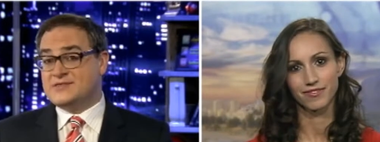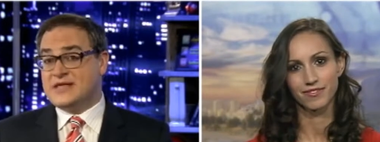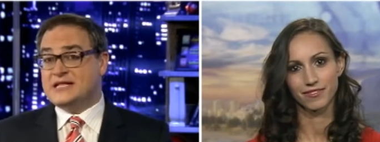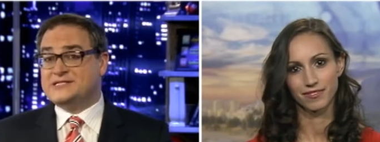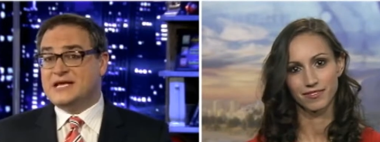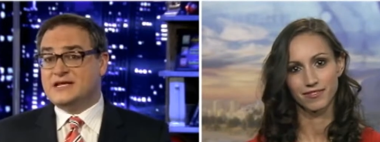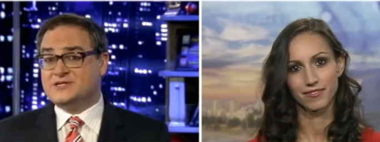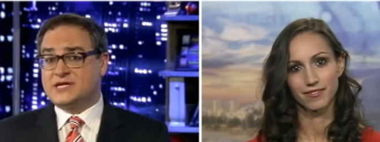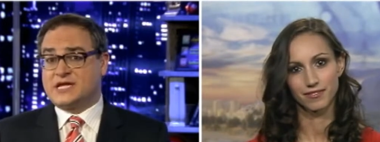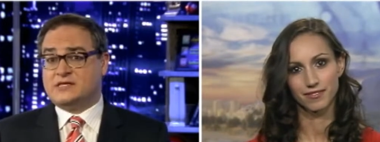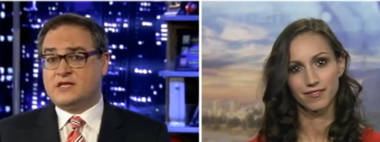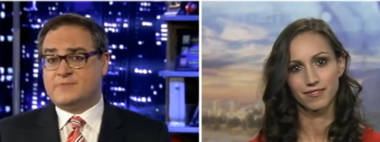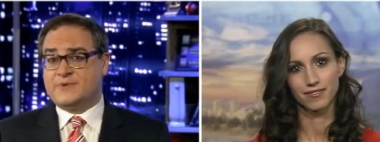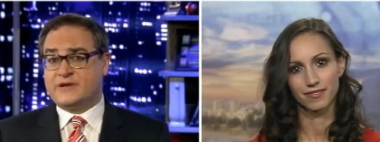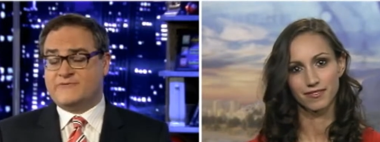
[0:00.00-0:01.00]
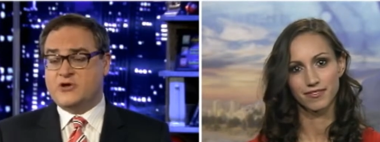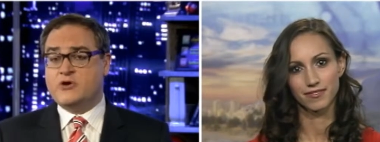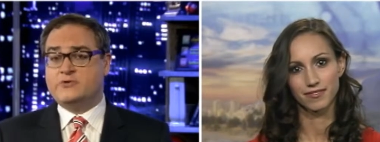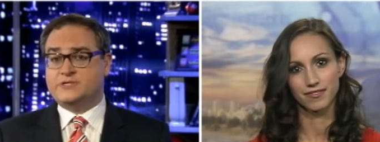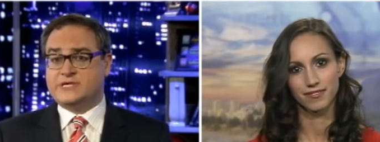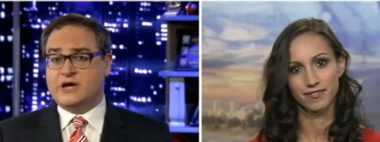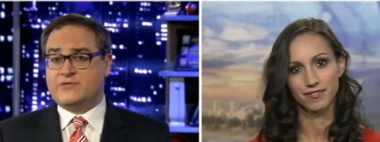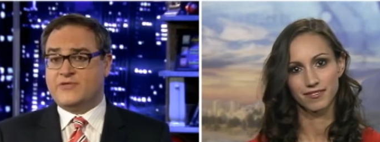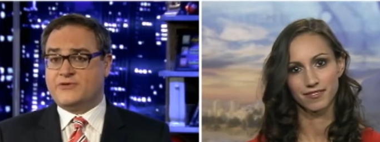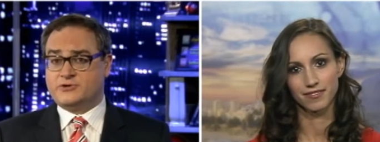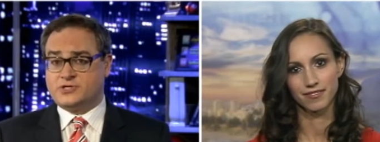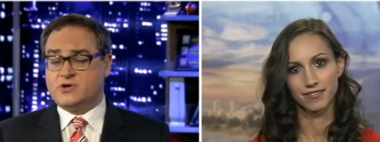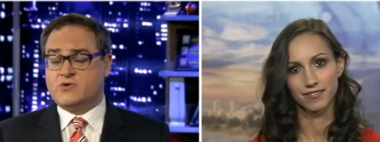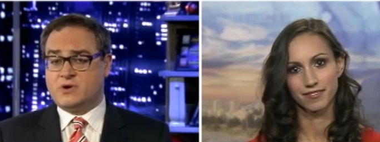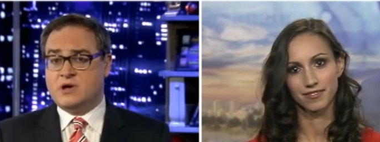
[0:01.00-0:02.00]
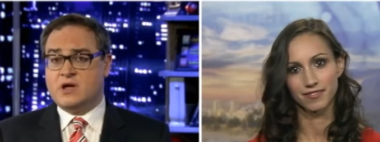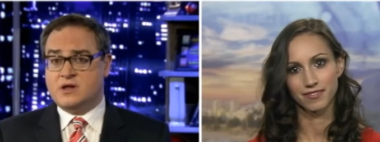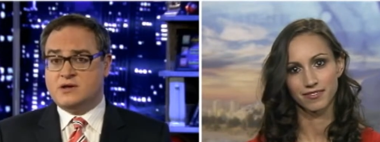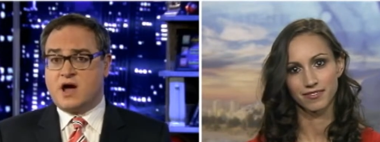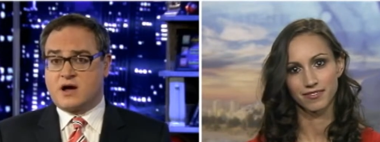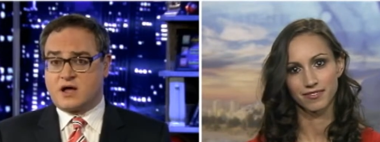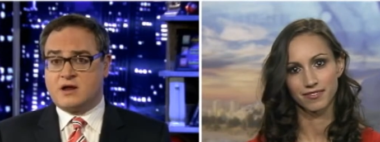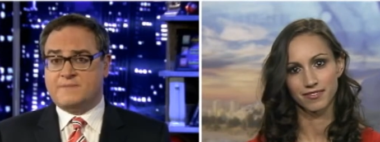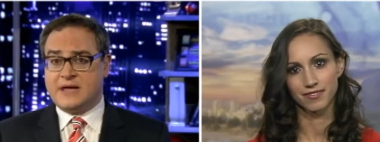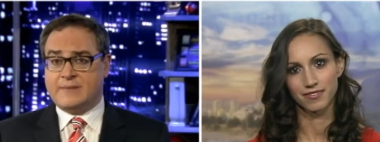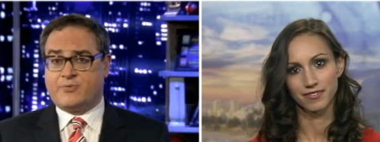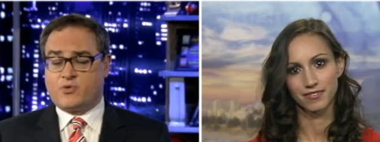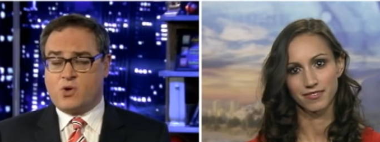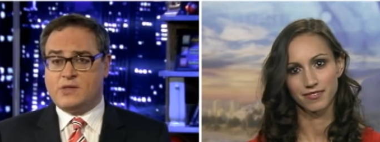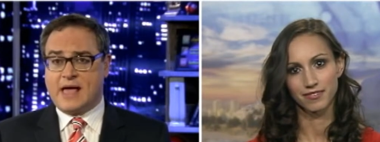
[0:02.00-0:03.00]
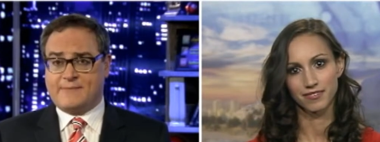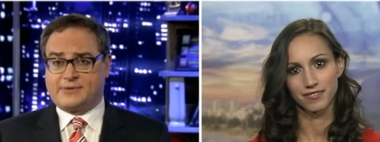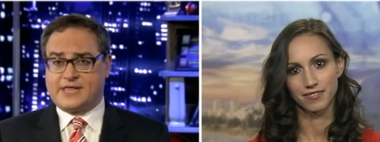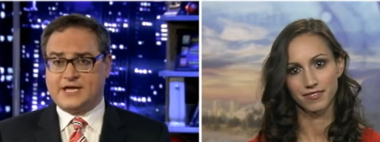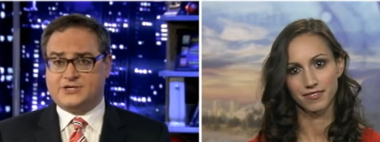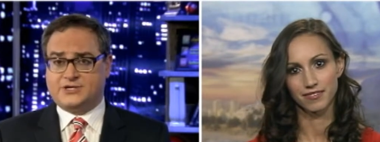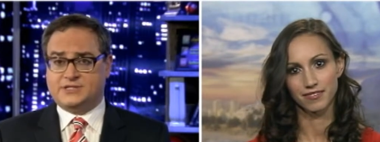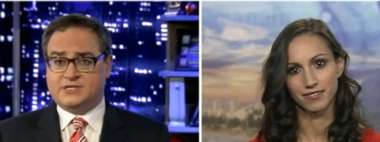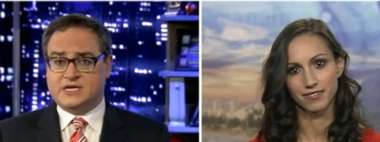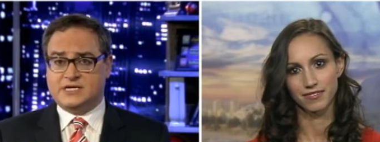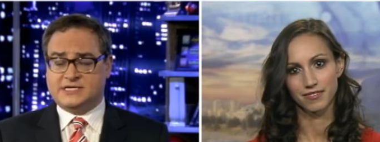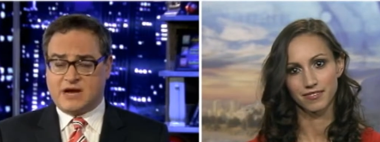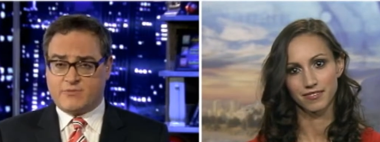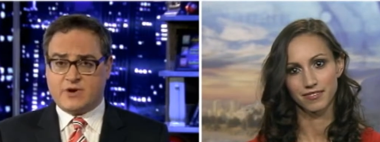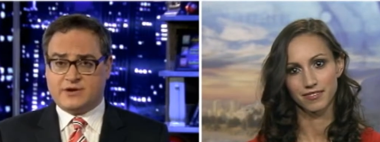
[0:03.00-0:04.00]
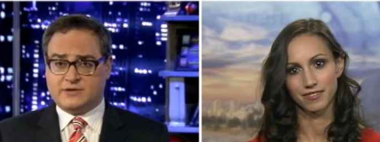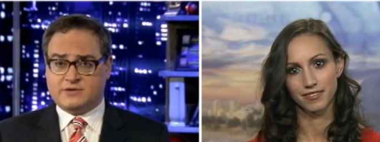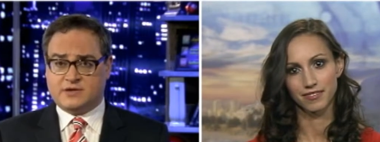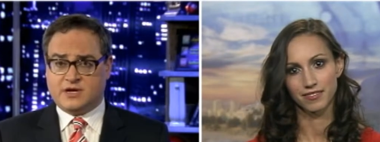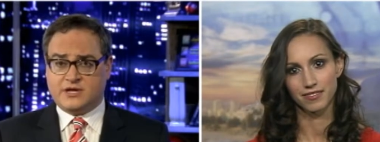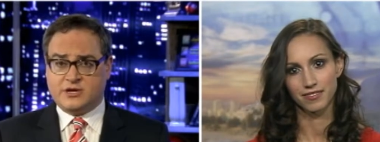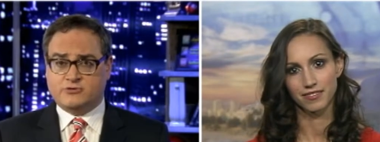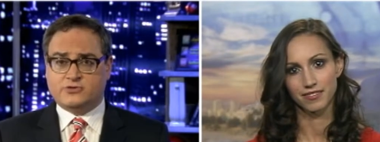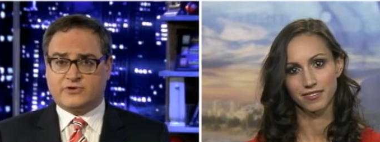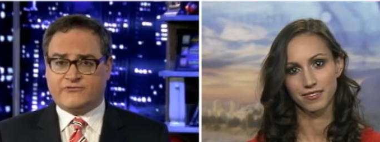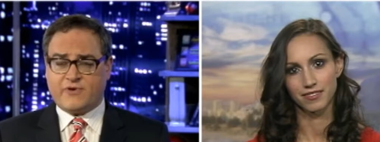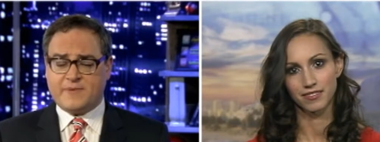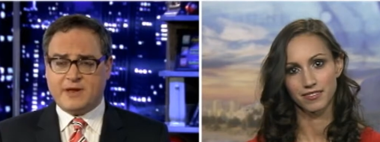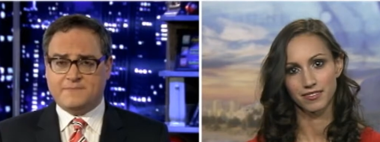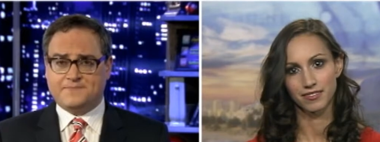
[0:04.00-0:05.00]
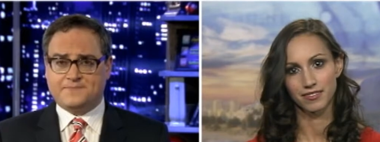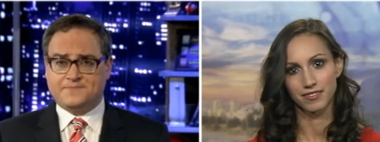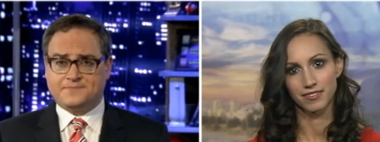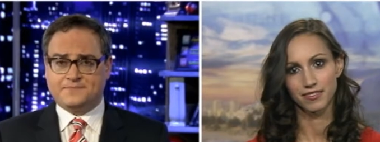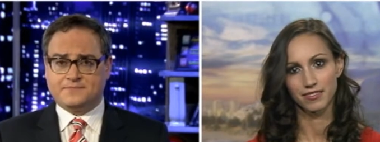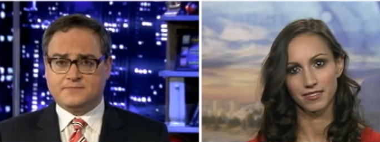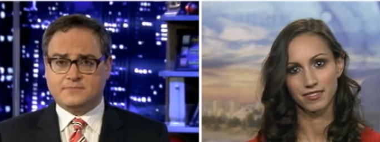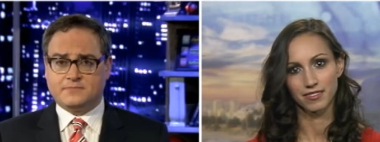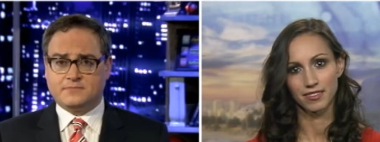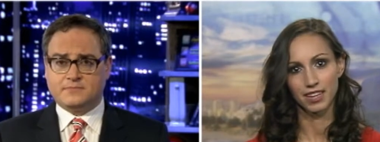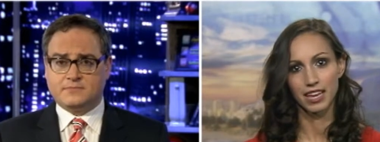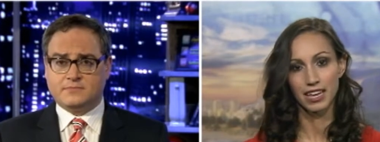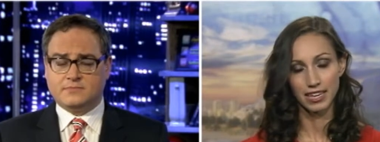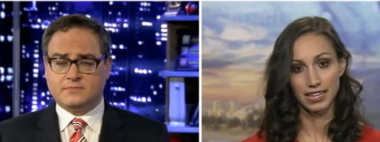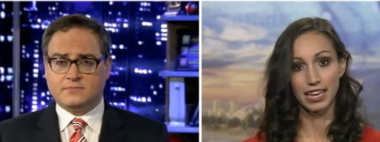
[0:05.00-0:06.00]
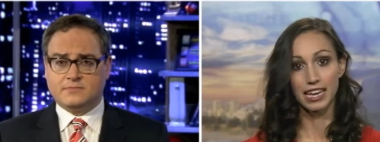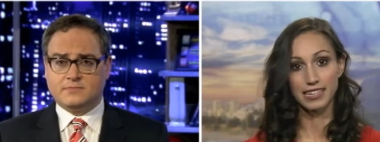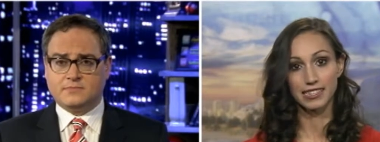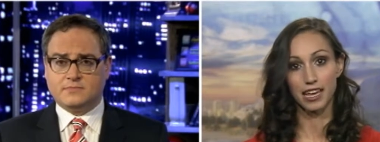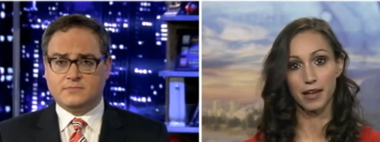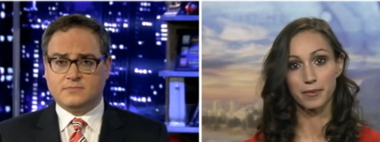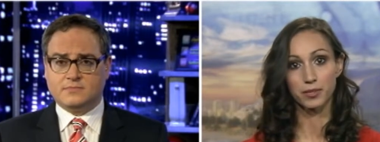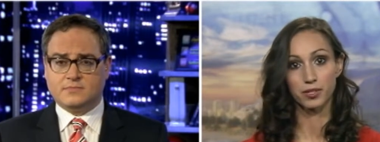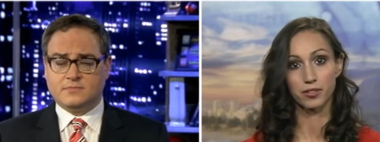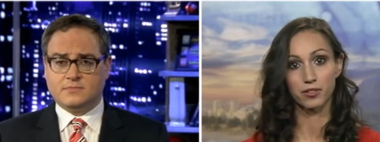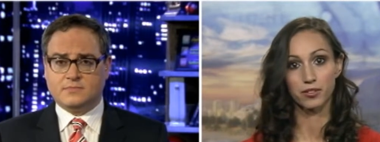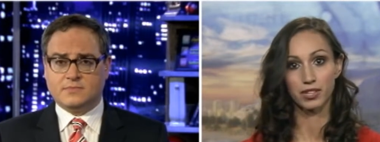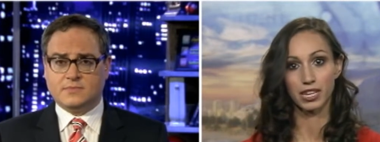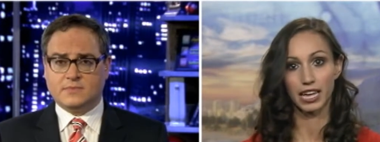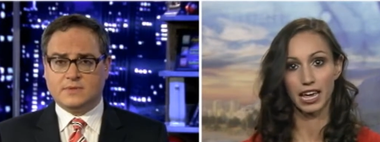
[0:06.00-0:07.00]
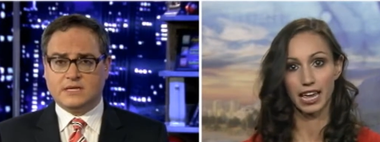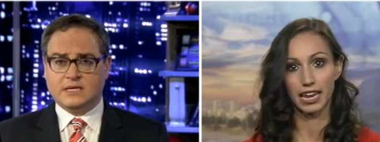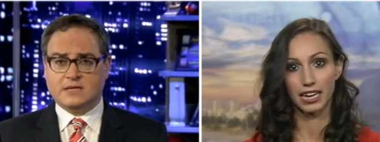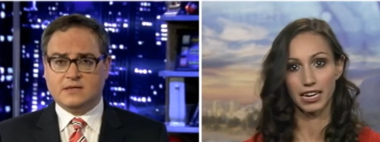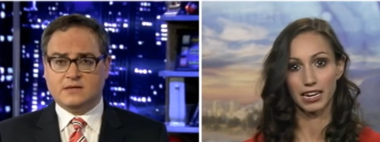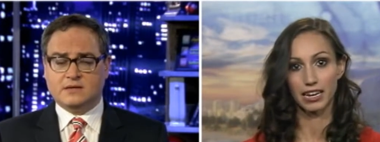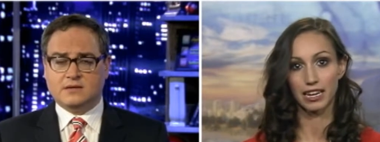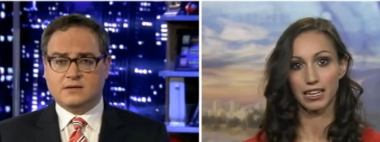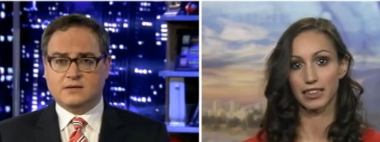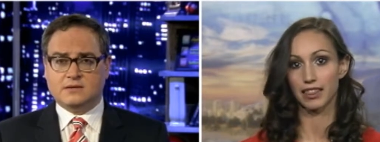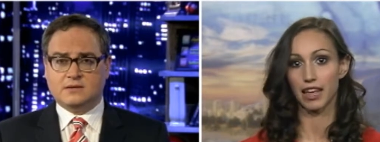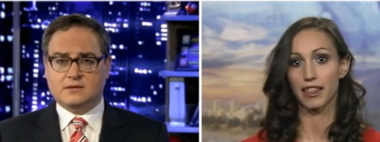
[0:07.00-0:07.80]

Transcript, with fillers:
Speaker 1: that sounds like a little bit of news there, that there's no, not going to be a parole application. Is that what uh, you took from it?
Speaker 2: Yes, absolutely. And that,